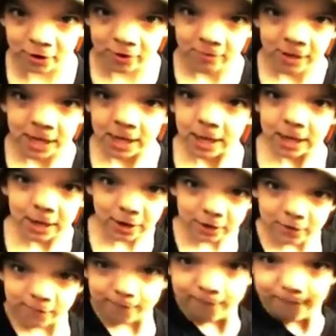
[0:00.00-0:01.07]
even worked the
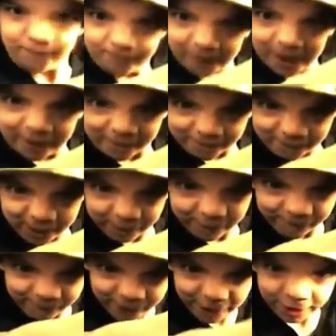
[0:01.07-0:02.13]
team's fight song
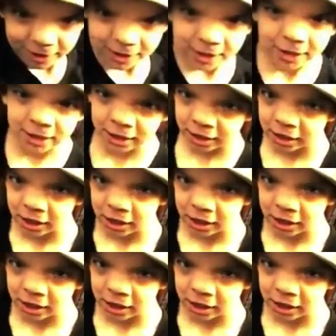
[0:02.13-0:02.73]
into the video.